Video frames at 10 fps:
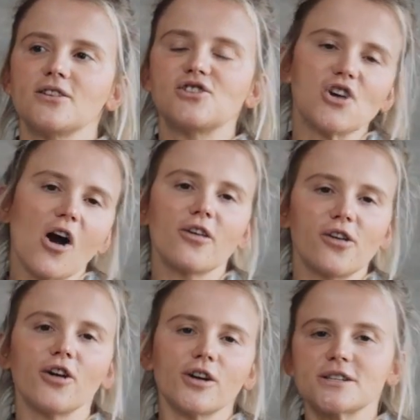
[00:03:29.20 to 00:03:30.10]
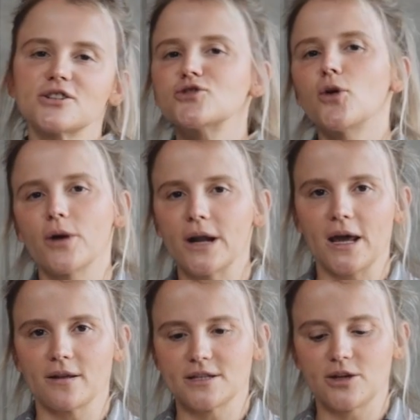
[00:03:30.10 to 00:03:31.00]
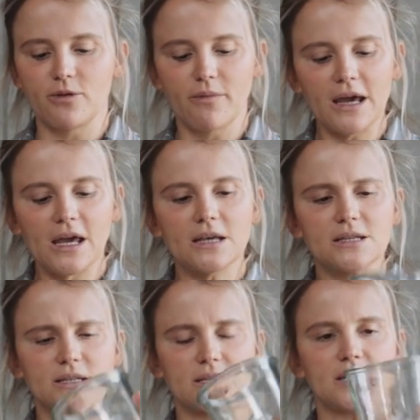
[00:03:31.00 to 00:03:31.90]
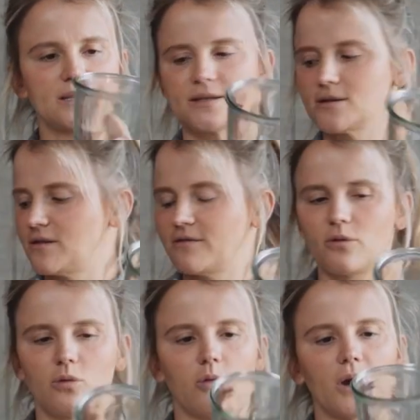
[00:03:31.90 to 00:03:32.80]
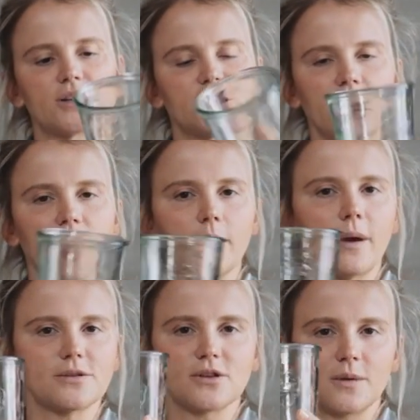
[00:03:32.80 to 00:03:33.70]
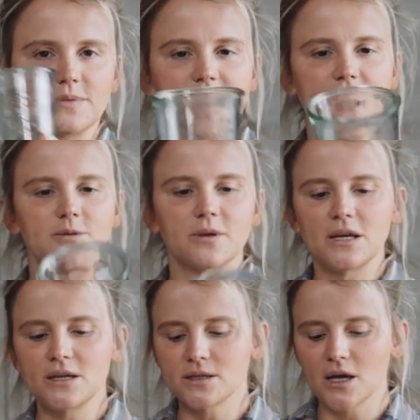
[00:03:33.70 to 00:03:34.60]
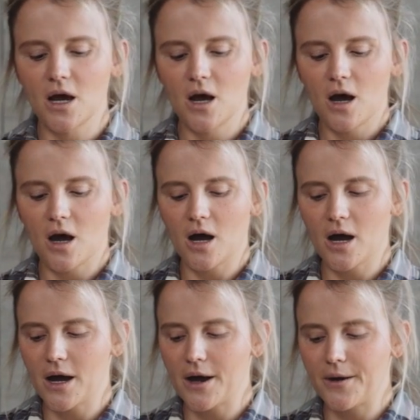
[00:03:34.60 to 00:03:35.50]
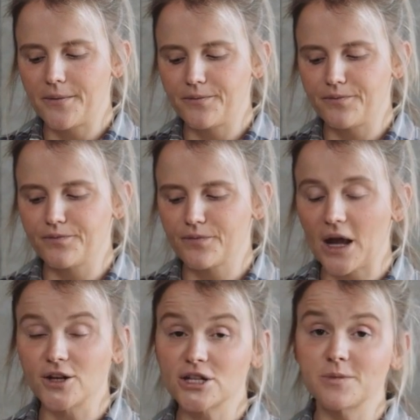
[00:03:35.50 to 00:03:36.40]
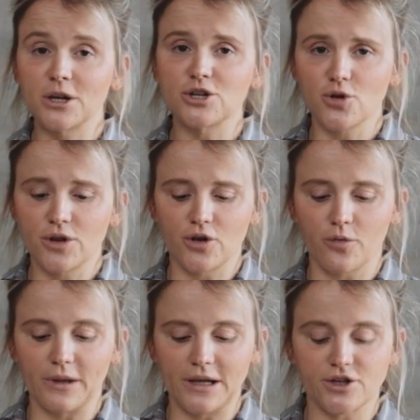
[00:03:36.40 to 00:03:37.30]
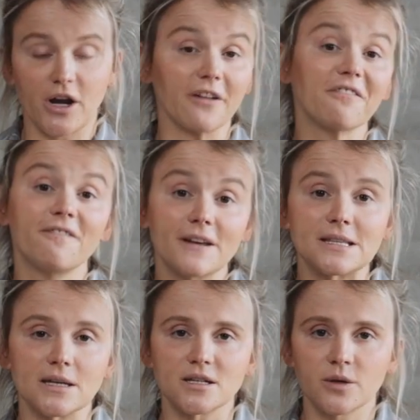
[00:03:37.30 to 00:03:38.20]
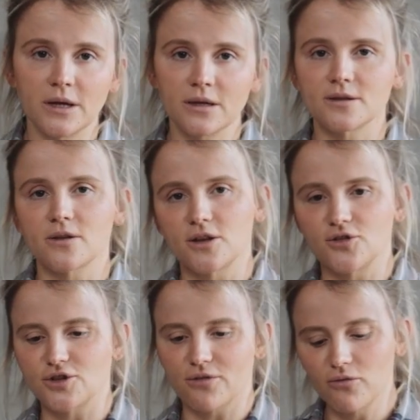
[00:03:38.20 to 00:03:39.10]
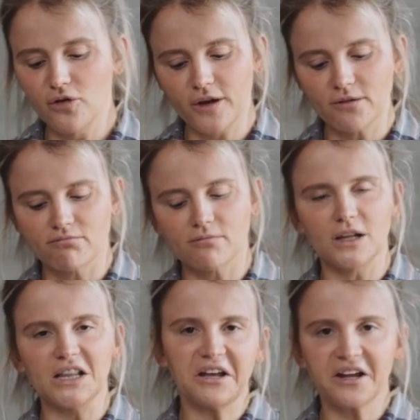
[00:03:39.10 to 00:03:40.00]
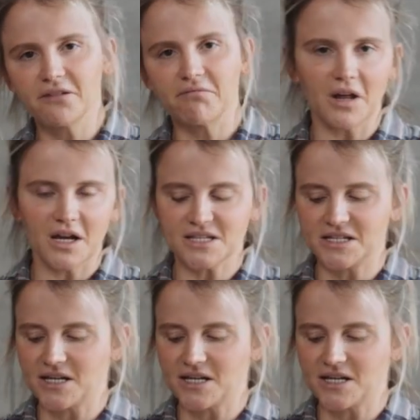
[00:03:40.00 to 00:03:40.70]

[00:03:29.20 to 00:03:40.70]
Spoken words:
jar that you're gonna store it in. So in my case, it's this work jar. I'm absolutely obsessed with these. And just make sure that your blender kind of fits into it. So then you just remove it, lid it, and it's